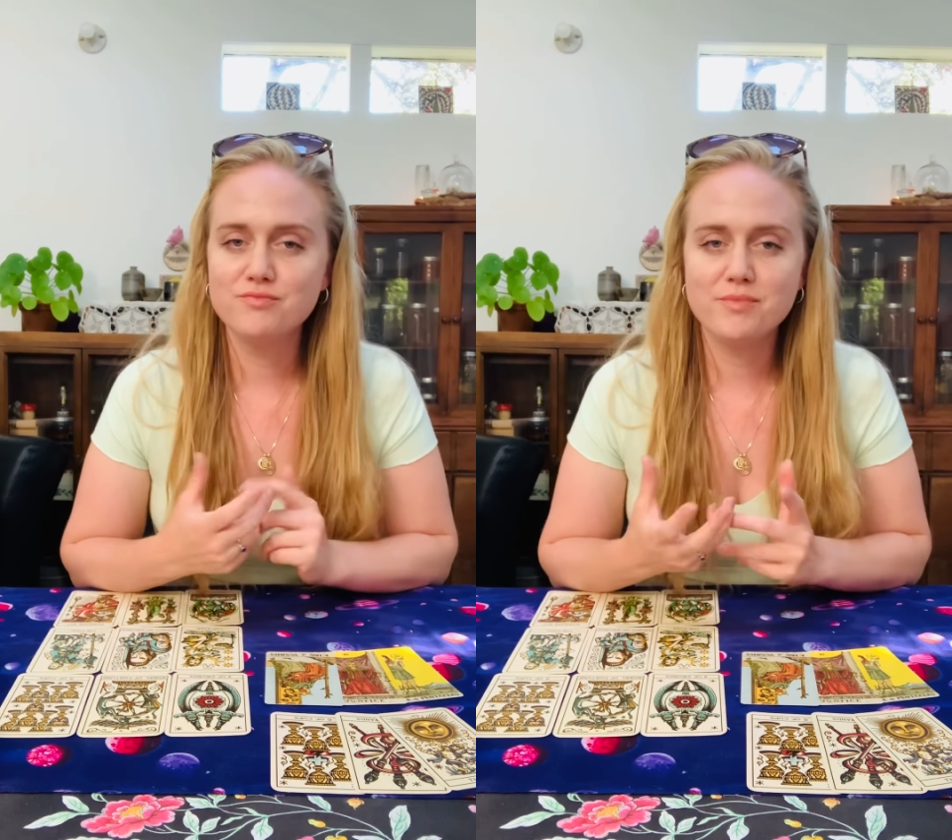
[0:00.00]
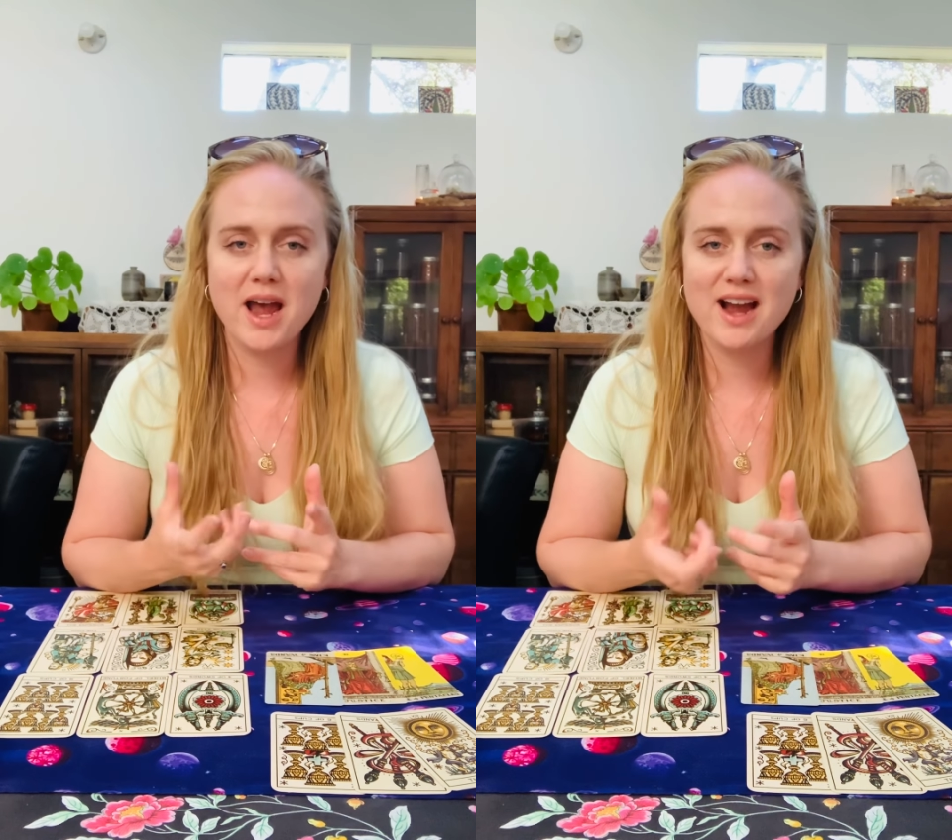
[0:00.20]

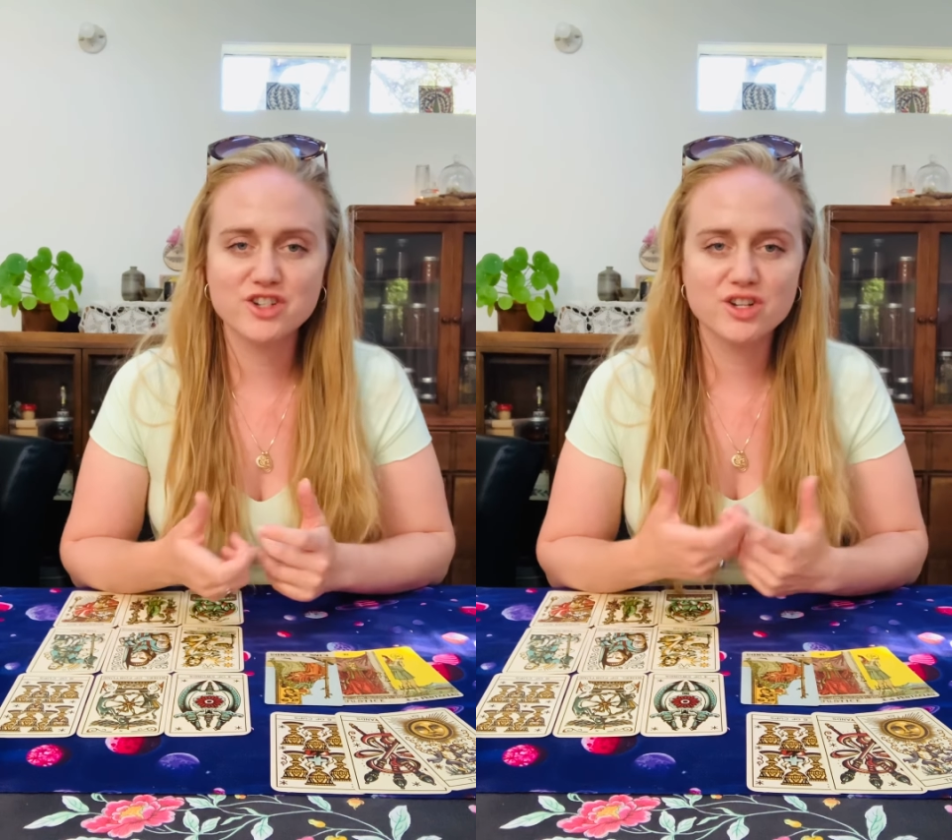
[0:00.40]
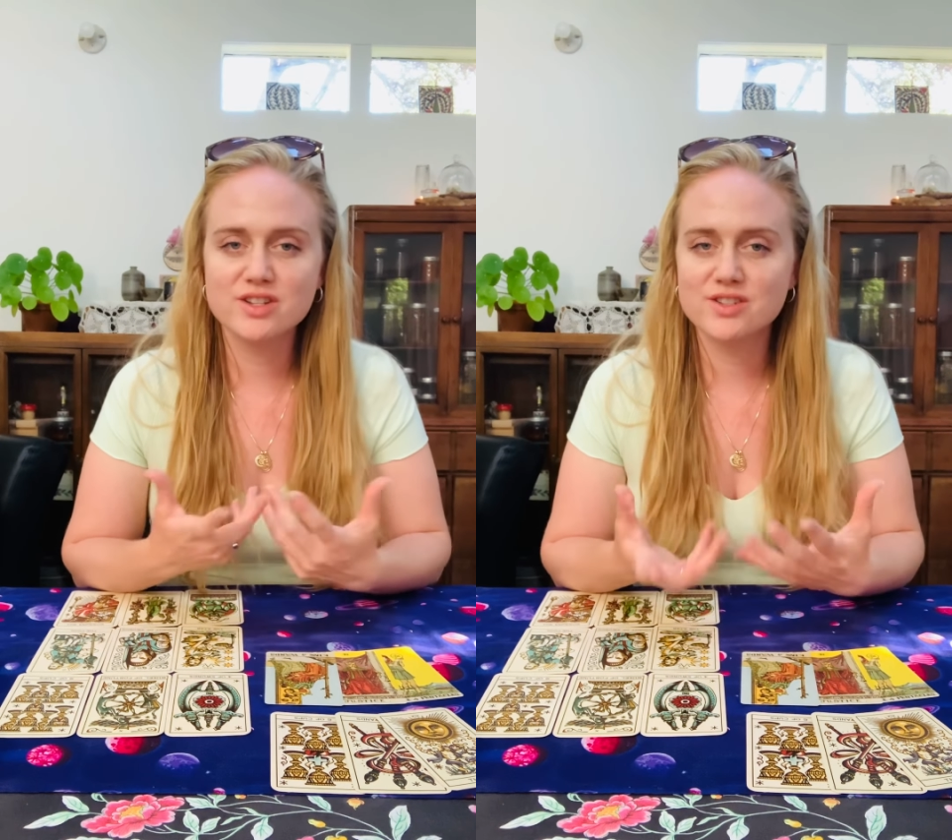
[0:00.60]

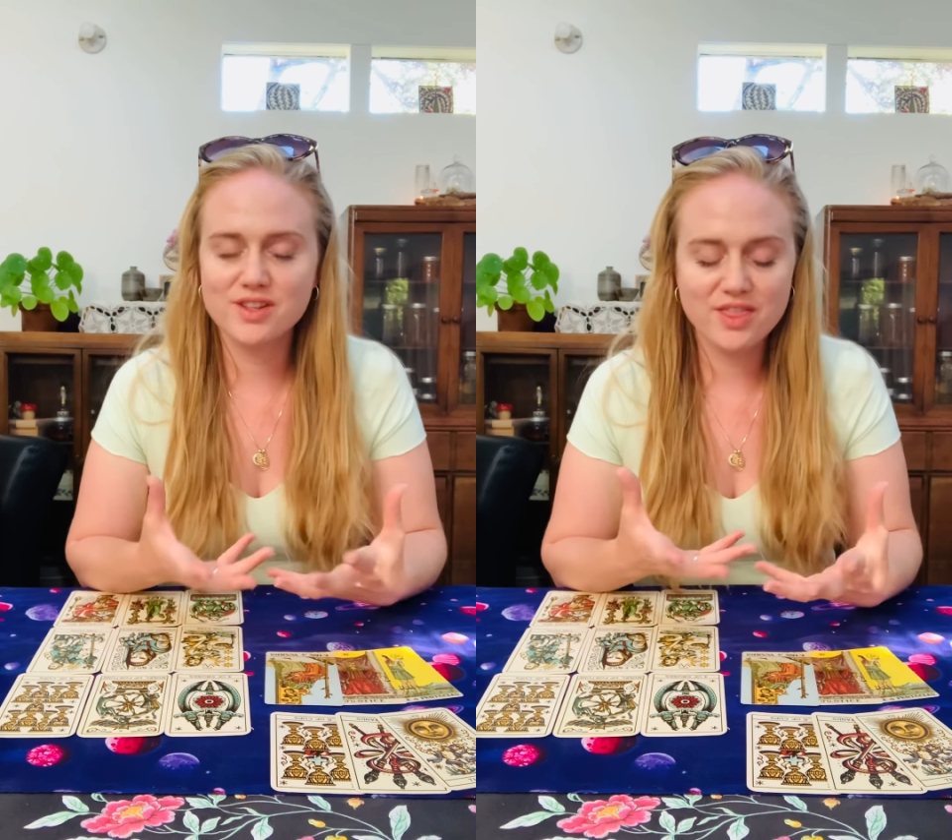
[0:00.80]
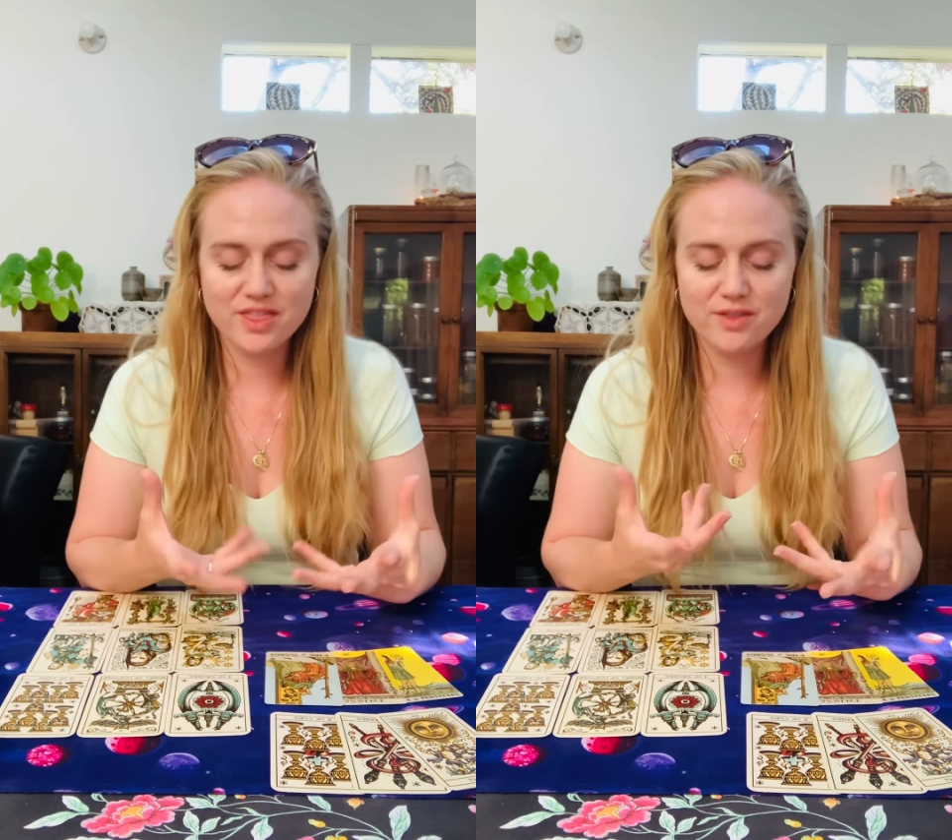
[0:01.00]
passions
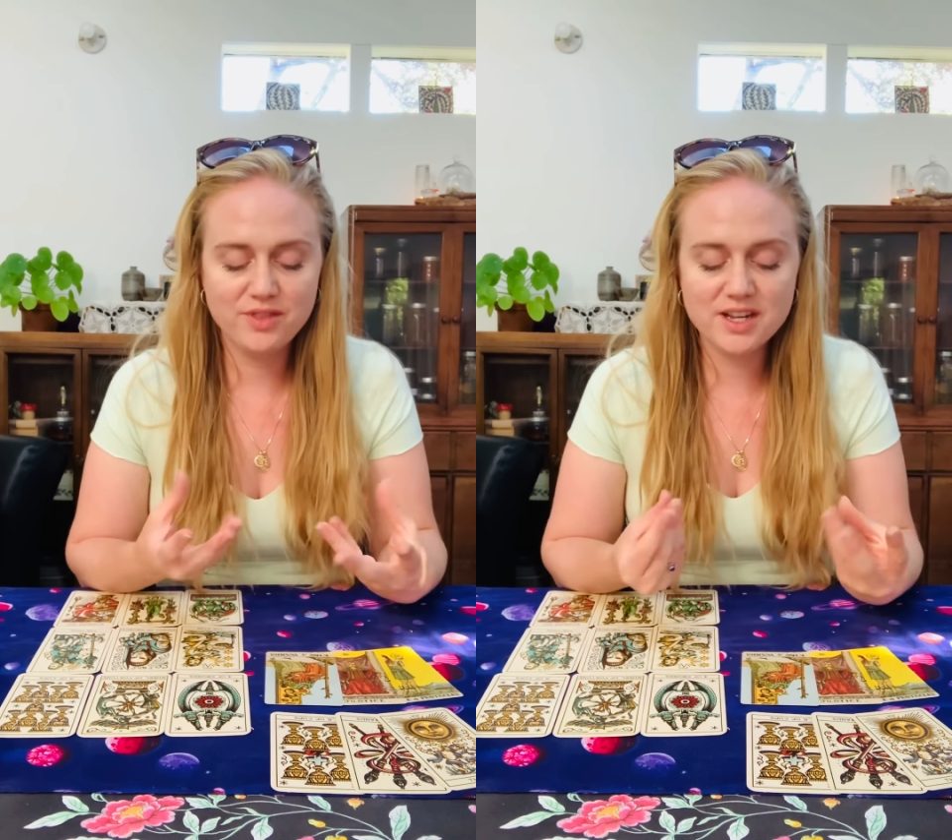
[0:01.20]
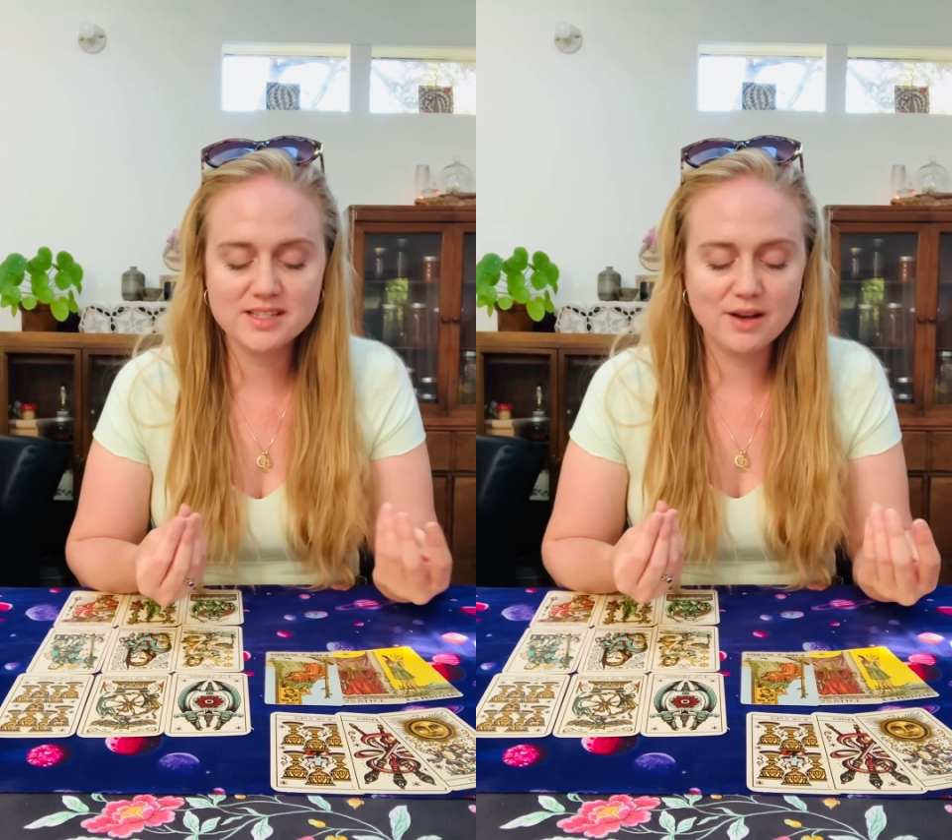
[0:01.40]
and
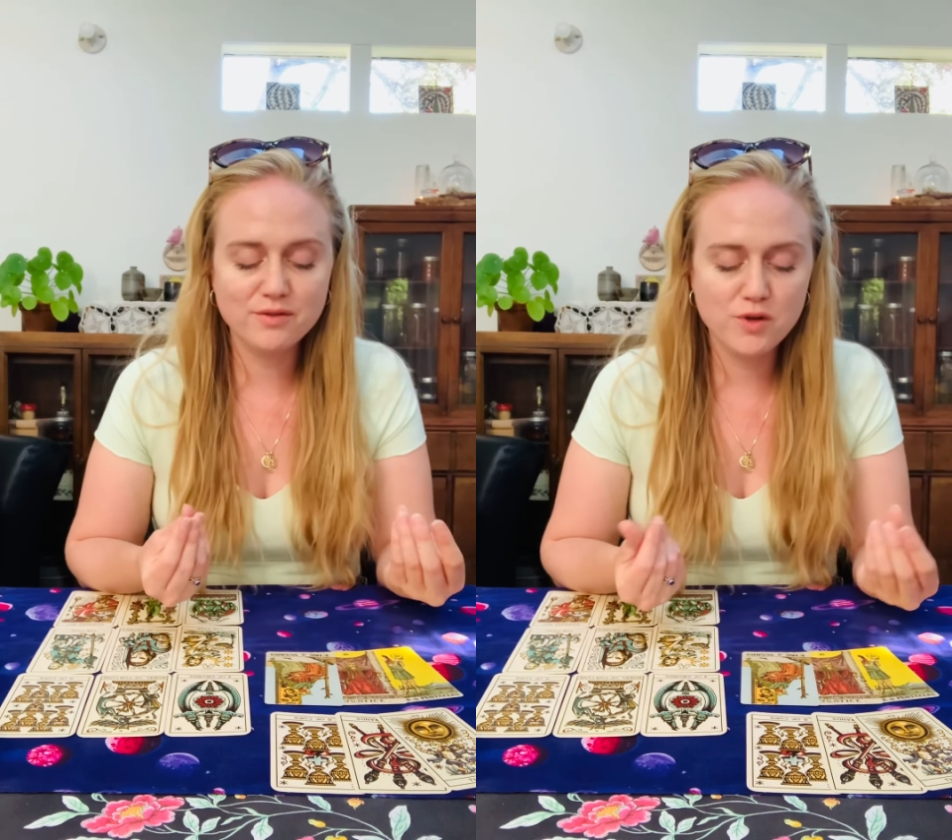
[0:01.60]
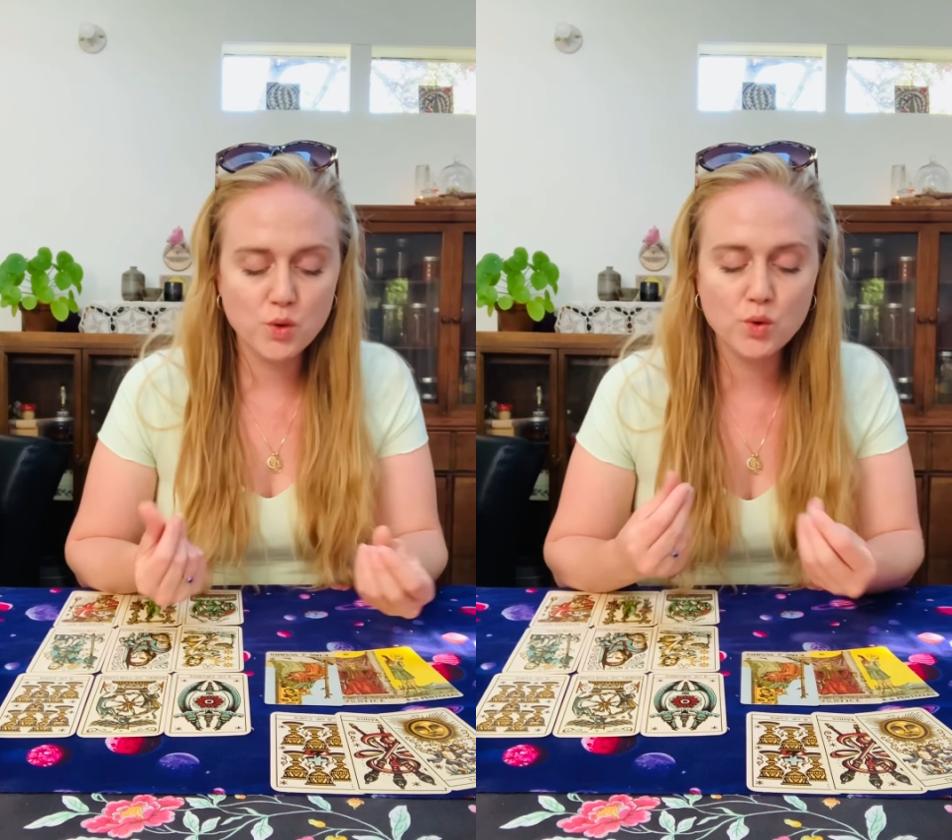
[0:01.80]
things that
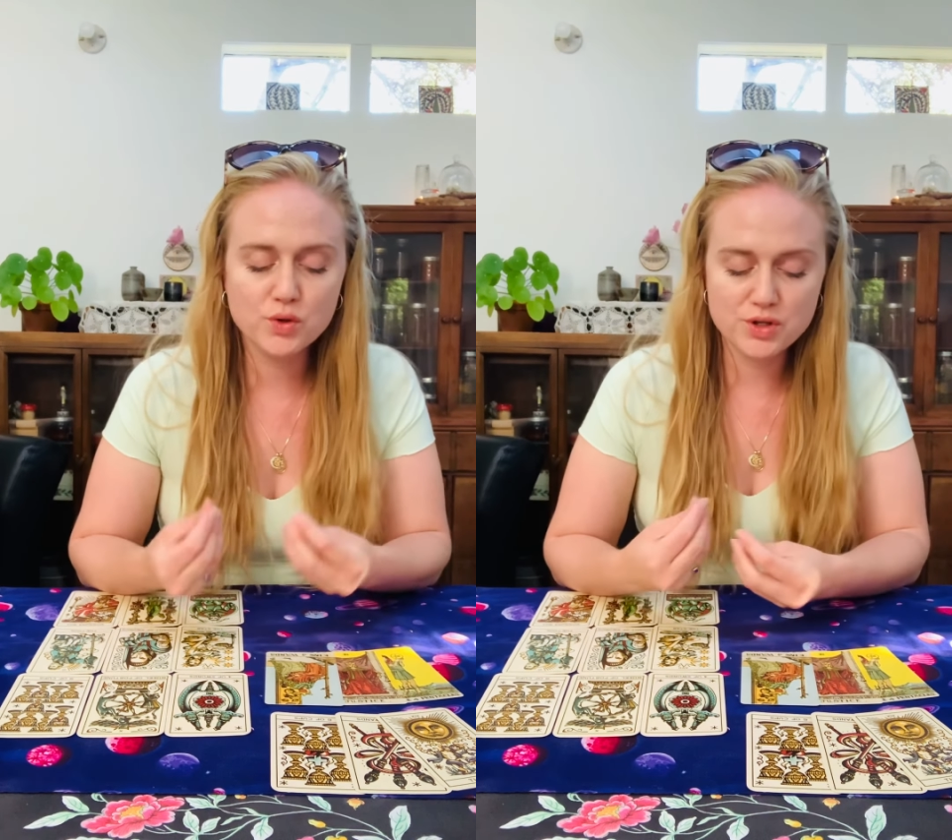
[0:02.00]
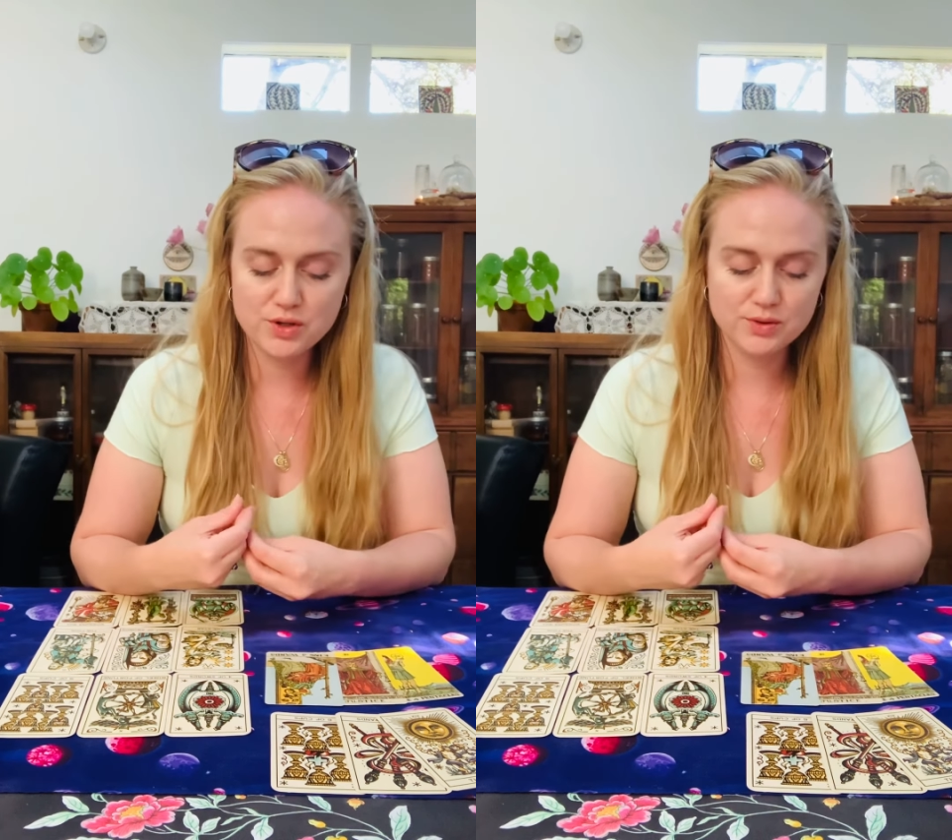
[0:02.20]
fuel
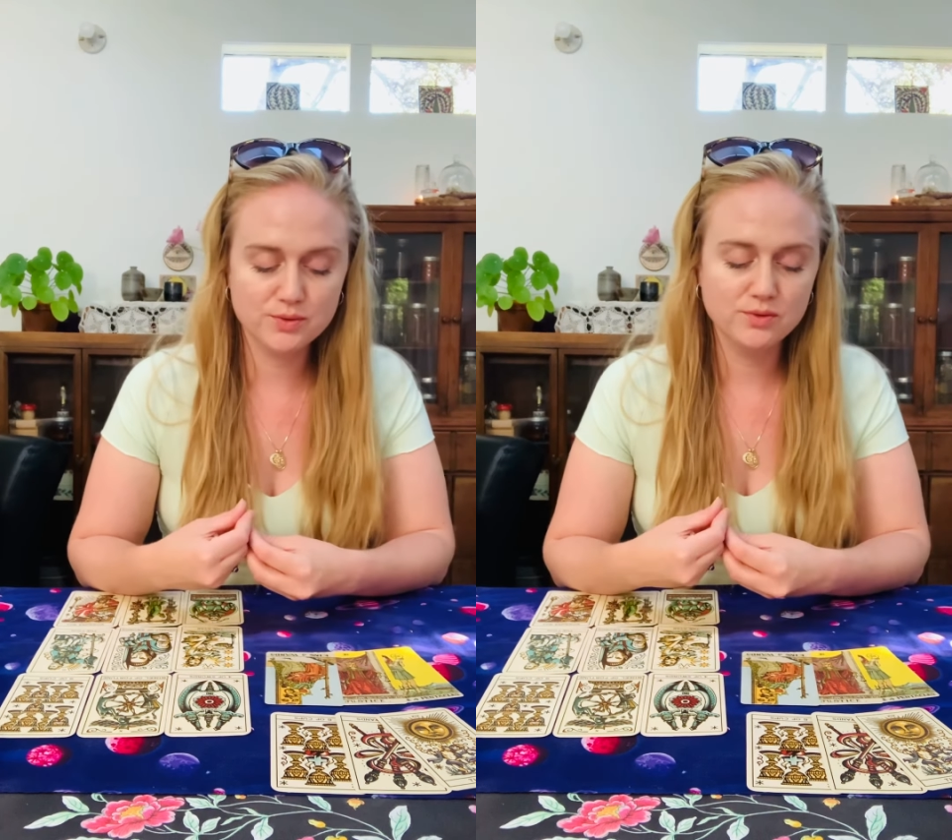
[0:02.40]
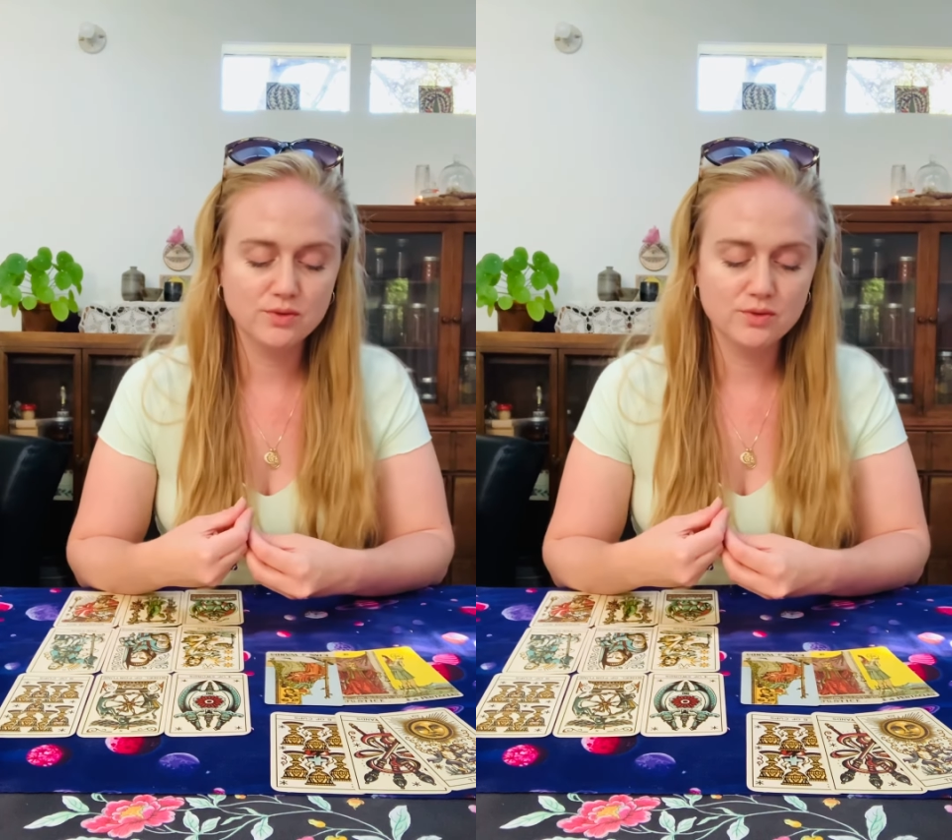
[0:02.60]
you.